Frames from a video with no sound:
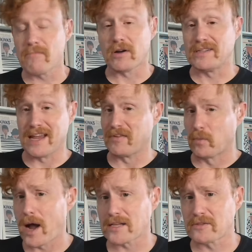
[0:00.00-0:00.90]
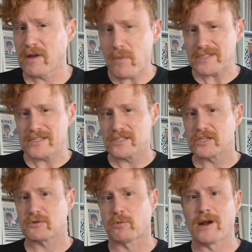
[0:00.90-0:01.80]
on David Watts, Ray wasn't
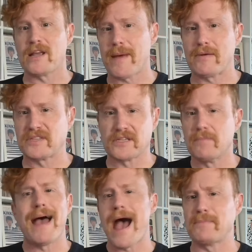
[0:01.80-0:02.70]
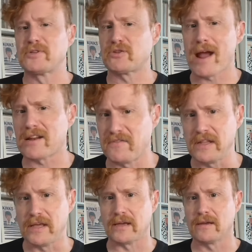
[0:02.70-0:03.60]
just writing about some abstract
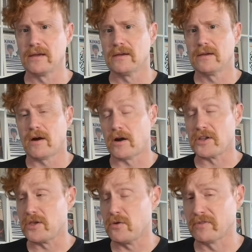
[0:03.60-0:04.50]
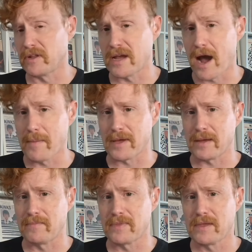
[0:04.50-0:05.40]
feeling on You Really Got Me.
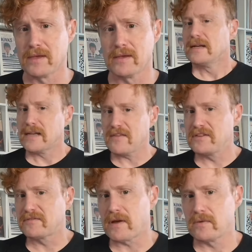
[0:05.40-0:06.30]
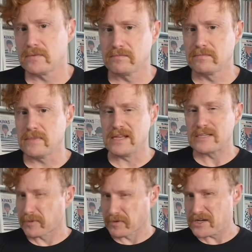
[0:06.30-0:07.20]
Davies found
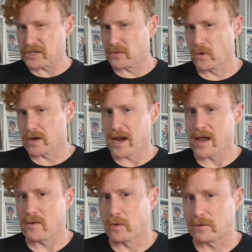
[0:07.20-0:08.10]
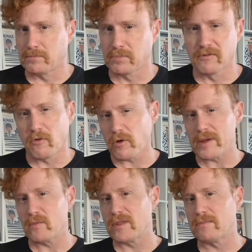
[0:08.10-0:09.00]
inspiration one night while
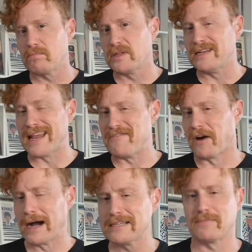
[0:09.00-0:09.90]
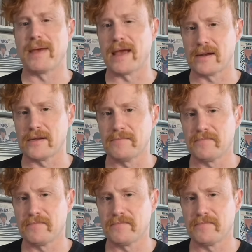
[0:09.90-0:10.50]
performing with the Dave Hunt Band.